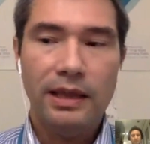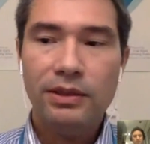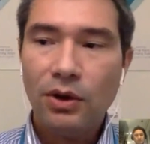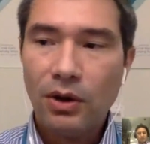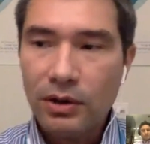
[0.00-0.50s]

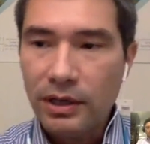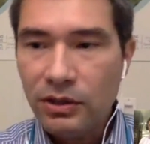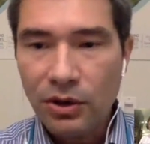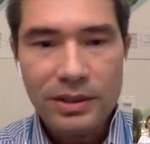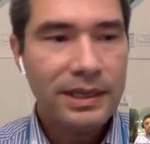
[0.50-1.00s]

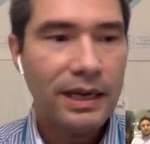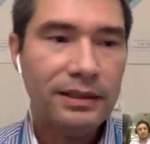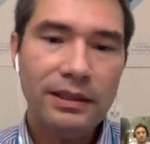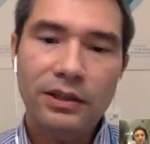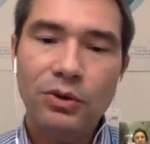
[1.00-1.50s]
your
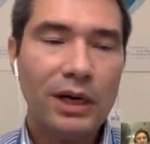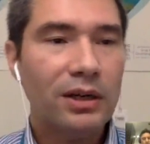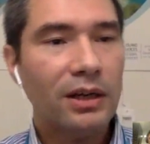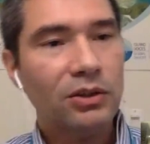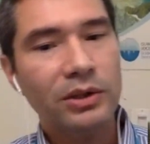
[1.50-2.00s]
setting, you are
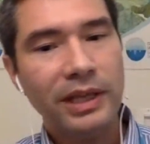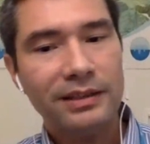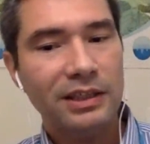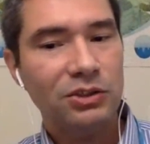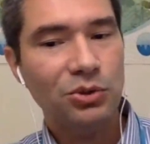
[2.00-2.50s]
not
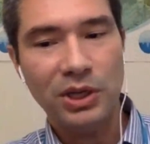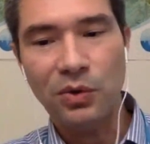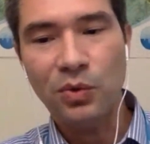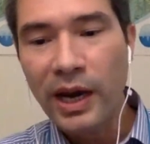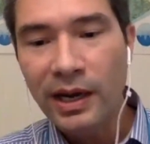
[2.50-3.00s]
connected to the
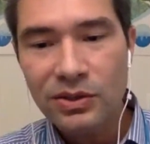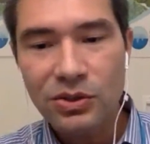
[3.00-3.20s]
grid,